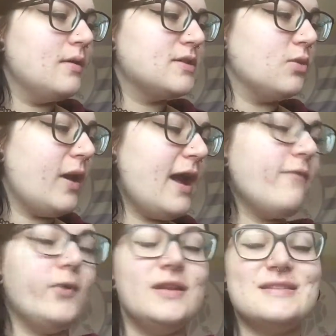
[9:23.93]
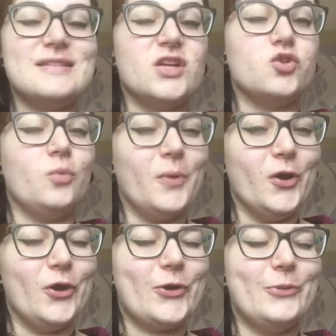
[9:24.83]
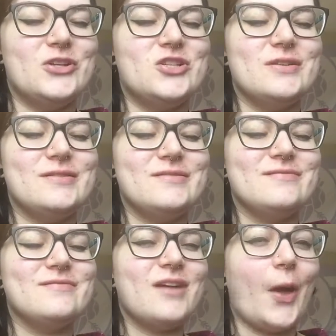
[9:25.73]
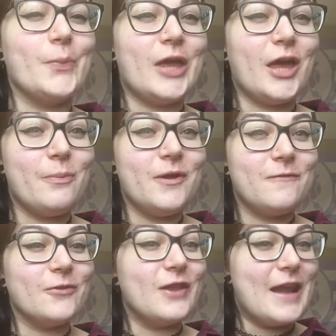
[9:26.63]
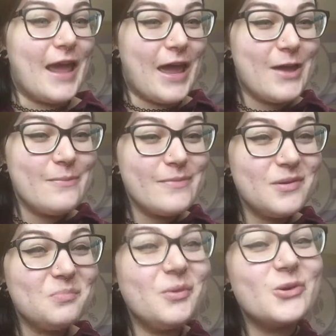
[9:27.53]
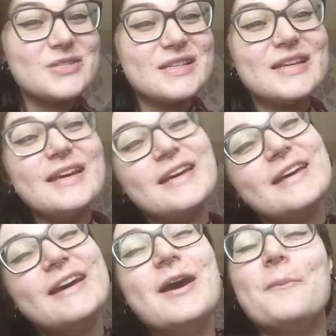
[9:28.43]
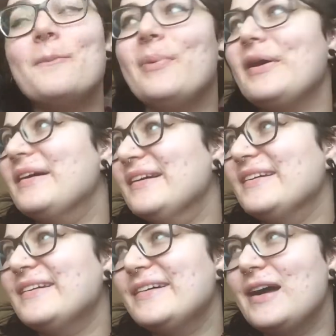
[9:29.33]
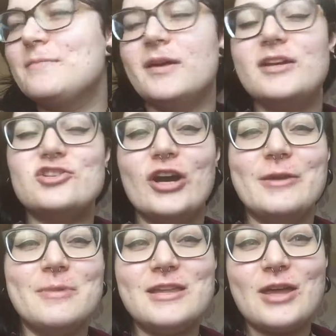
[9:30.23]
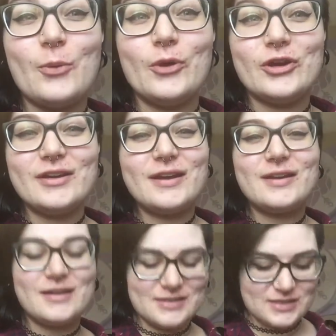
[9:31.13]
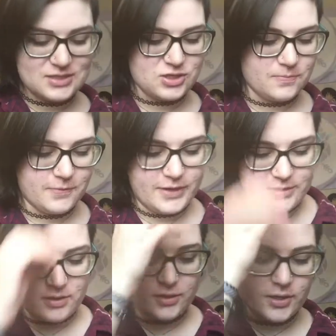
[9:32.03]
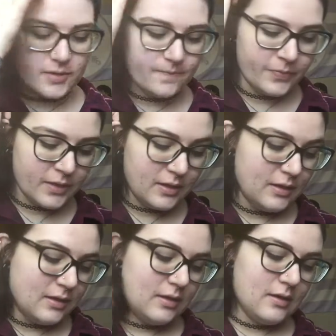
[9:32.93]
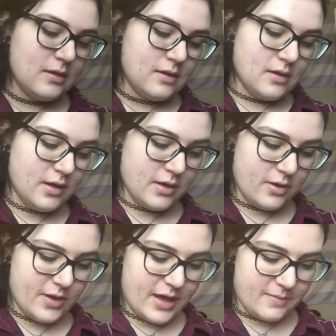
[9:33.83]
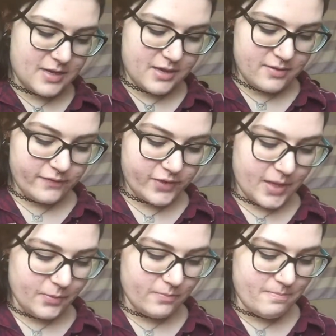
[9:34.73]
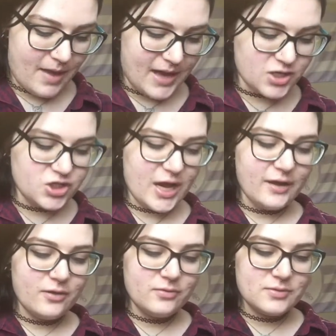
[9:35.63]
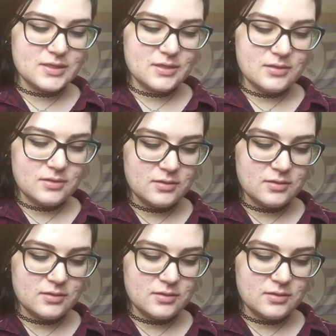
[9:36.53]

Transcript: So I have one in Central Perk, which I'm keeping for the name mostly, but I might try and make that work again because it's such a pretty color. Okay, I'm getting rid of a couple MAC shadows.